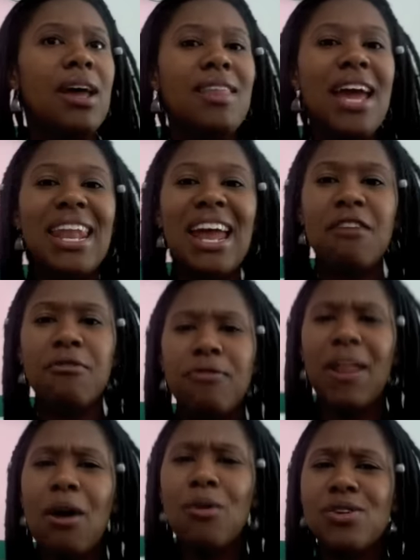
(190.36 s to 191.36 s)
like
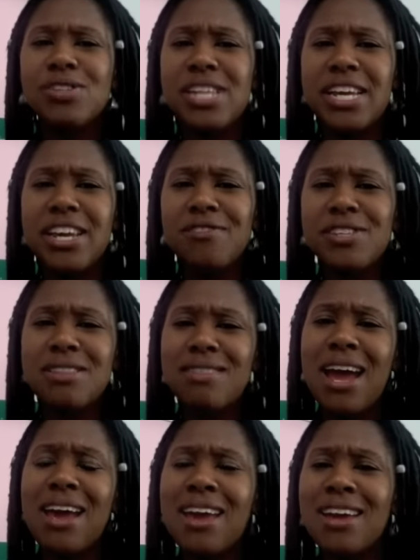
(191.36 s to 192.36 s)
flowers and gifts and
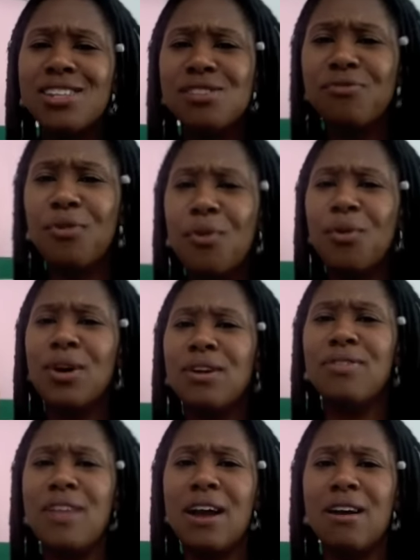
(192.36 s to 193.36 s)
things for
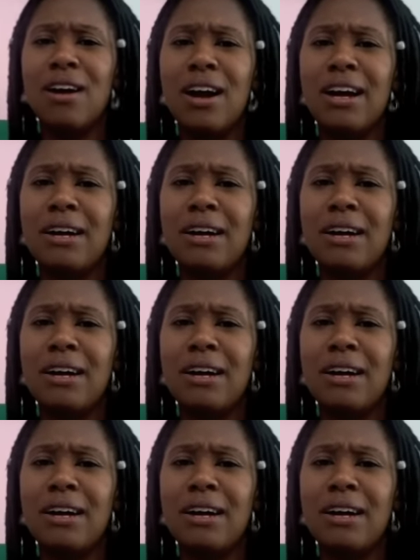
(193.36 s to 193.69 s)
their